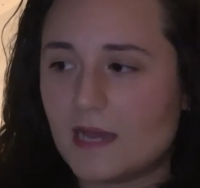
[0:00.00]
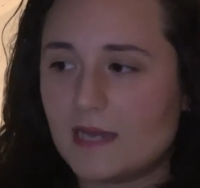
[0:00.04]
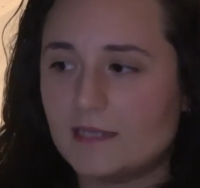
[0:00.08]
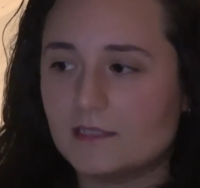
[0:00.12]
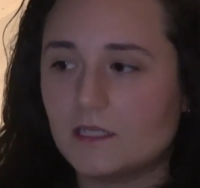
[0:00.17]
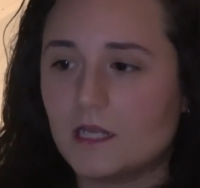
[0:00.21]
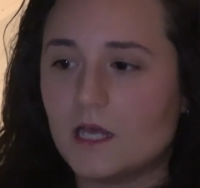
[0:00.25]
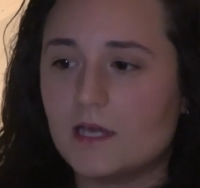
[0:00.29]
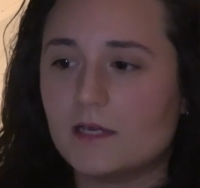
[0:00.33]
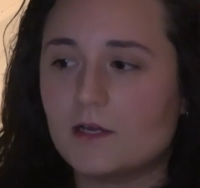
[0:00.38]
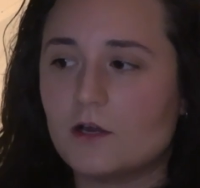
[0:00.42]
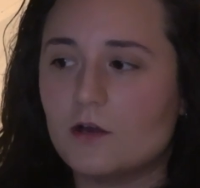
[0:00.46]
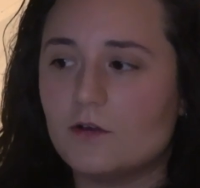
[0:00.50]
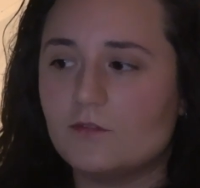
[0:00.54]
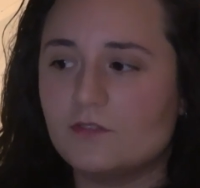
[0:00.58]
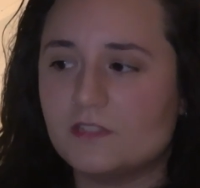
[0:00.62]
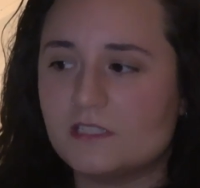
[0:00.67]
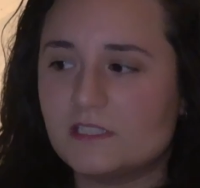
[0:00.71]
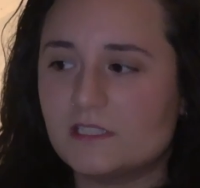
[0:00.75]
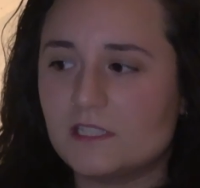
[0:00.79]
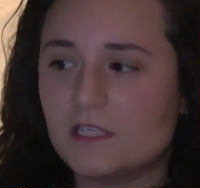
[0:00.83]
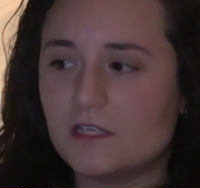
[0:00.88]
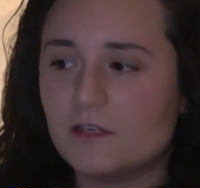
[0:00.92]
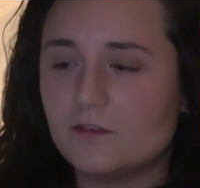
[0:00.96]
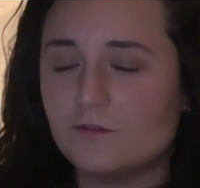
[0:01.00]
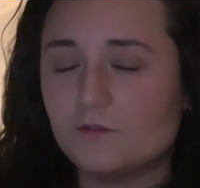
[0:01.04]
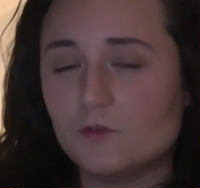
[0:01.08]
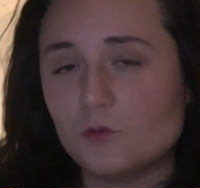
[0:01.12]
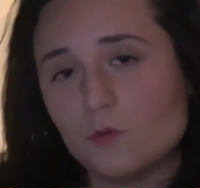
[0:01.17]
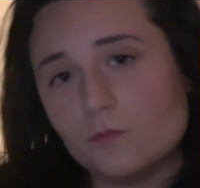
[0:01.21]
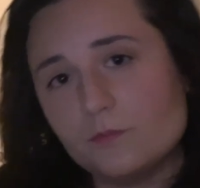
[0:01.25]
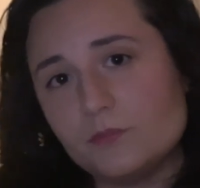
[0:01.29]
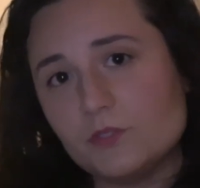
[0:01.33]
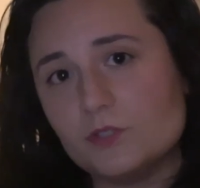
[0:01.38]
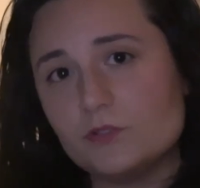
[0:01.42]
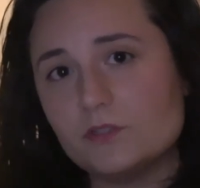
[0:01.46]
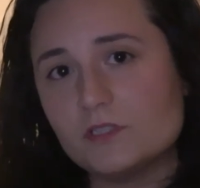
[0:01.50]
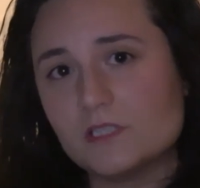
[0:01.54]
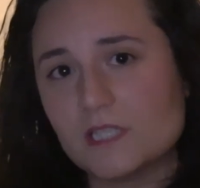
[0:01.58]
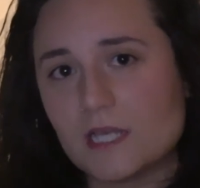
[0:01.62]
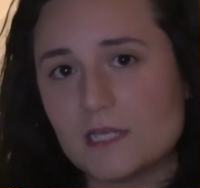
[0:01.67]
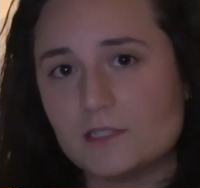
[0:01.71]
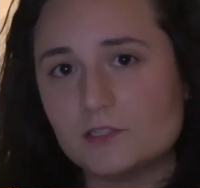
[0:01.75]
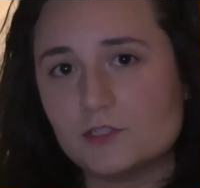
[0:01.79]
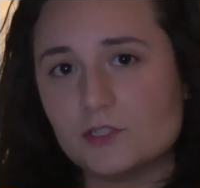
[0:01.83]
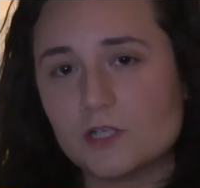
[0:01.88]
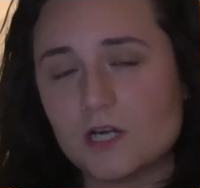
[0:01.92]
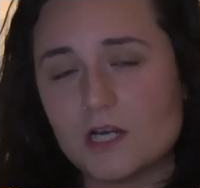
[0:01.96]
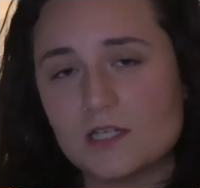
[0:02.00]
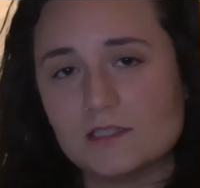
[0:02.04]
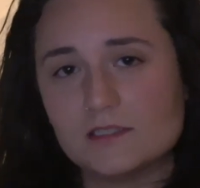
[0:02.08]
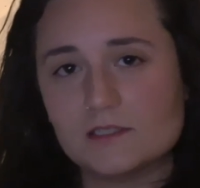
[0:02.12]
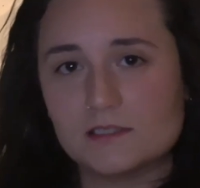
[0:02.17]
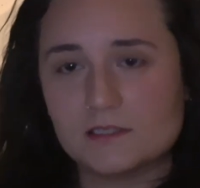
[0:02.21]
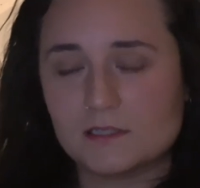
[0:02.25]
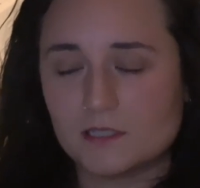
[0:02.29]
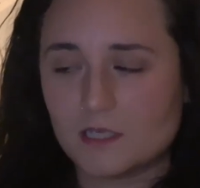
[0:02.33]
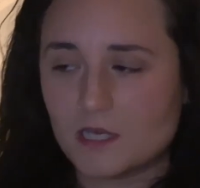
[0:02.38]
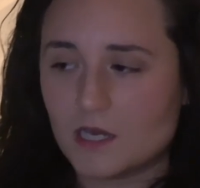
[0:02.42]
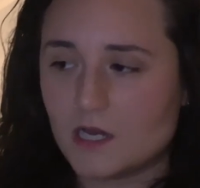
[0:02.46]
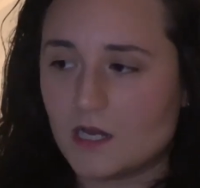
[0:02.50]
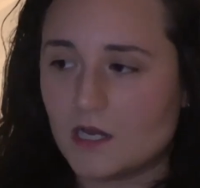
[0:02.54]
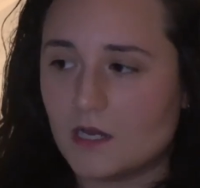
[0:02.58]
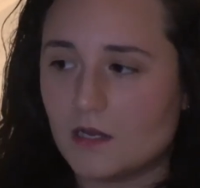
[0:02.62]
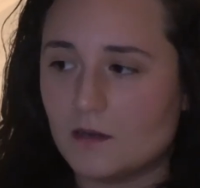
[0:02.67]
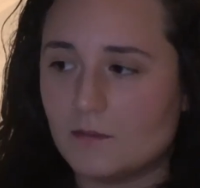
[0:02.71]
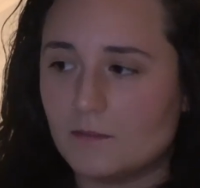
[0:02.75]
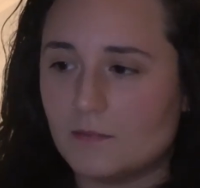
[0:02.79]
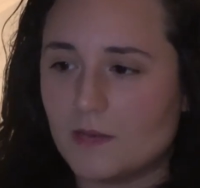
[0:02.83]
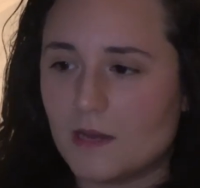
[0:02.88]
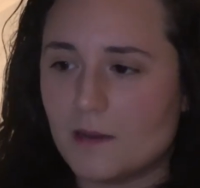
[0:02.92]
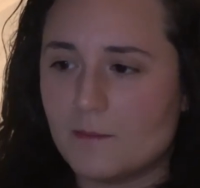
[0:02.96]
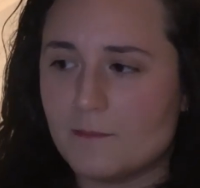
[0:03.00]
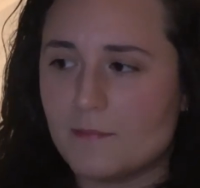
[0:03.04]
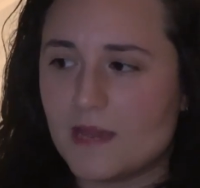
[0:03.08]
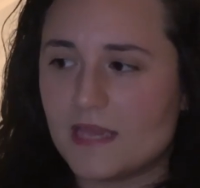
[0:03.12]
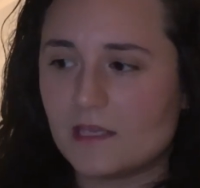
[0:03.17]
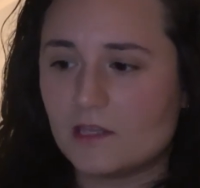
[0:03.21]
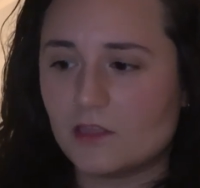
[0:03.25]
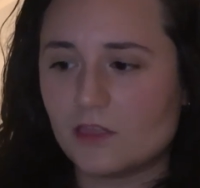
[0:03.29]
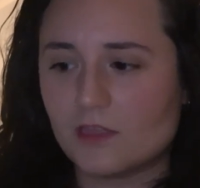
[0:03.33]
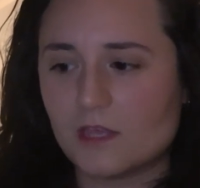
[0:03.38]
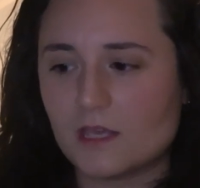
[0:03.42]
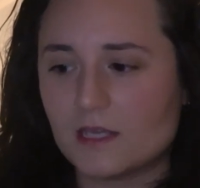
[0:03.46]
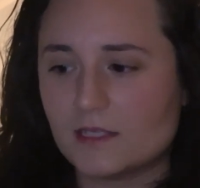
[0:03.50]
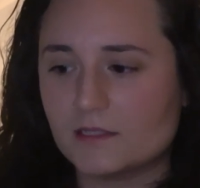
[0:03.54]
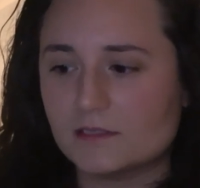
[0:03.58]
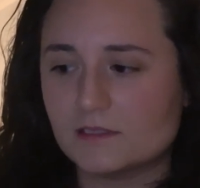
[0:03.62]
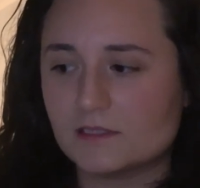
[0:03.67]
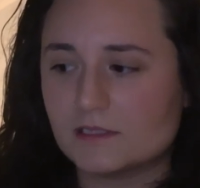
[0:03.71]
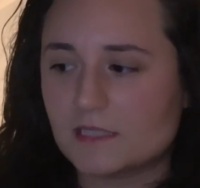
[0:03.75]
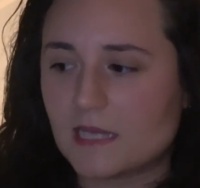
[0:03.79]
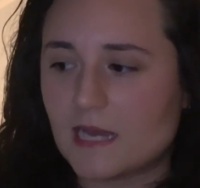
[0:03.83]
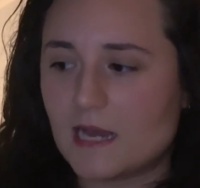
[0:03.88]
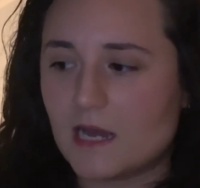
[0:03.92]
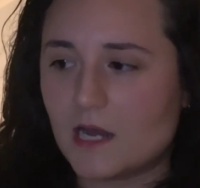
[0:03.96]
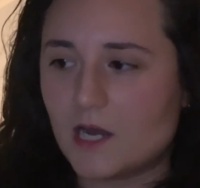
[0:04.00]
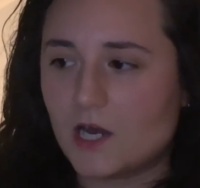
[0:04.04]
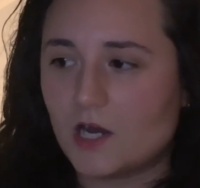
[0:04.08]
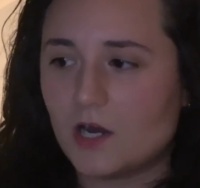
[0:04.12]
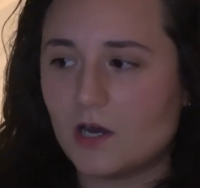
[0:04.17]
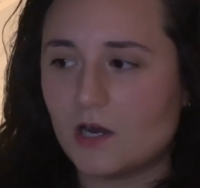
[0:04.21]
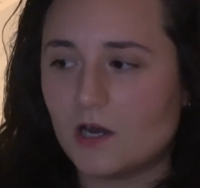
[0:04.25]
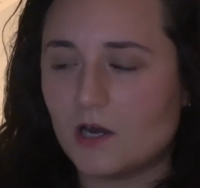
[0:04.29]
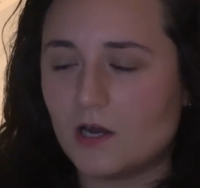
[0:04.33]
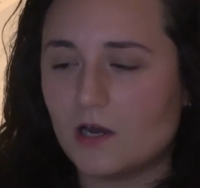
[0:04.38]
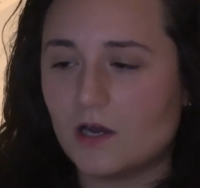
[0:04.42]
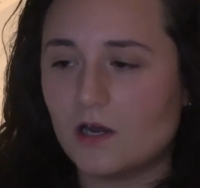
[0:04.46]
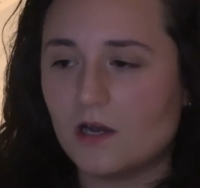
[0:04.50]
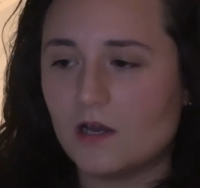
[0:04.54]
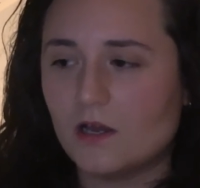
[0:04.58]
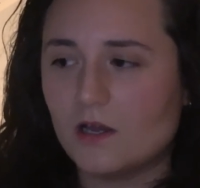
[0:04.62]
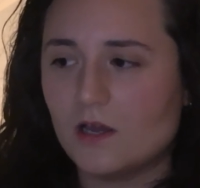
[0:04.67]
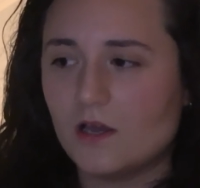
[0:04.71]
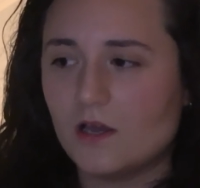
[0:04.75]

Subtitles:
And like, obviously, if you abuse that trust and make things that are,